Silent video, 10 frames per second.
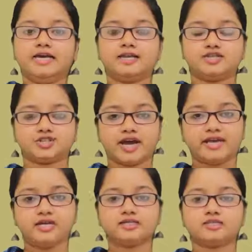The
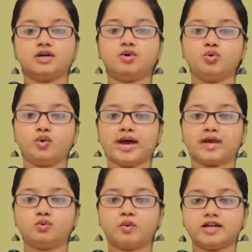Chinese, who
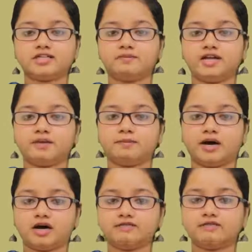had once been a
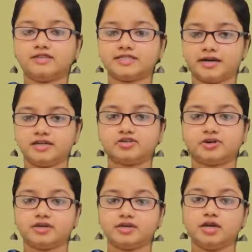powerful
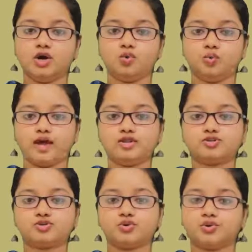territory,
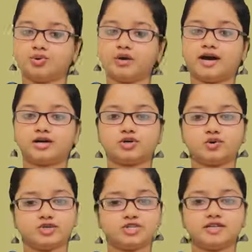went through a
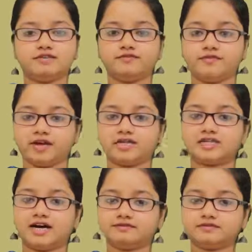crucial phase
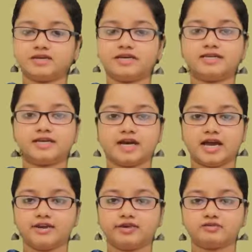after the
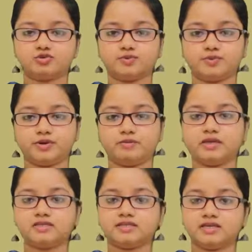decline of
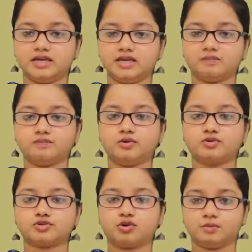supremacy in the
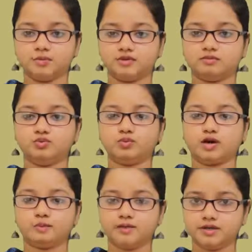post-Opium
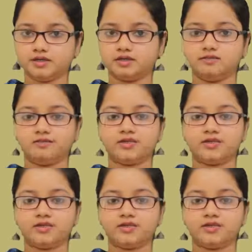War period.